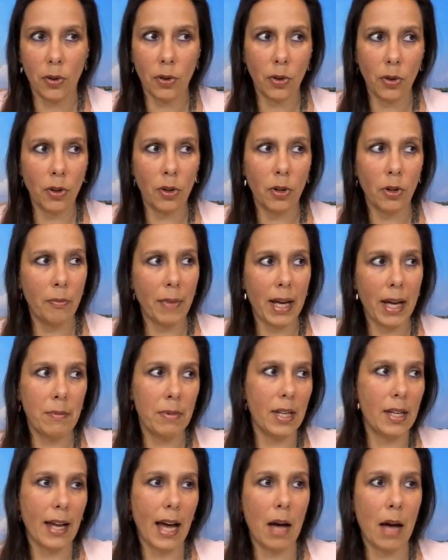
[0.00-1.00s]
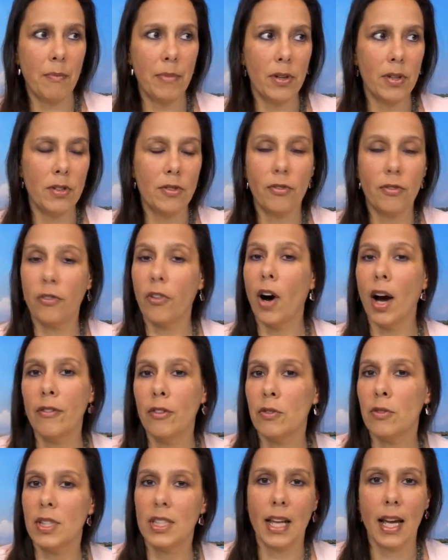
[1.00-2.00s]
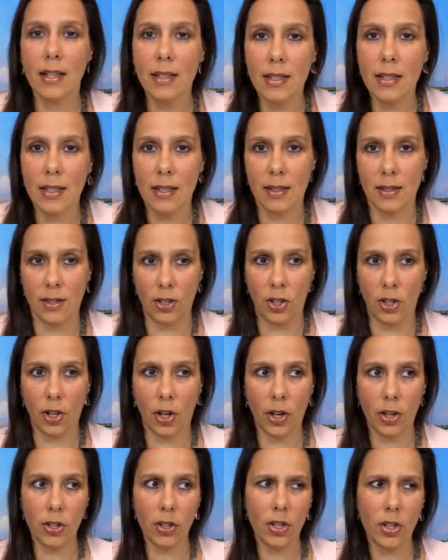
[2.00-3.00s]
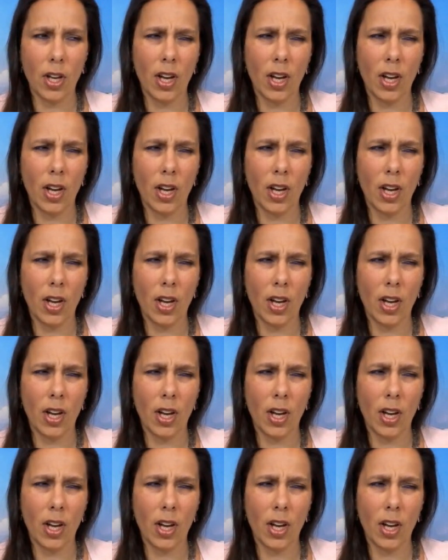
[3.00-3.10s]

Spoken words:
or maybe it happened 5 or 10 years ago.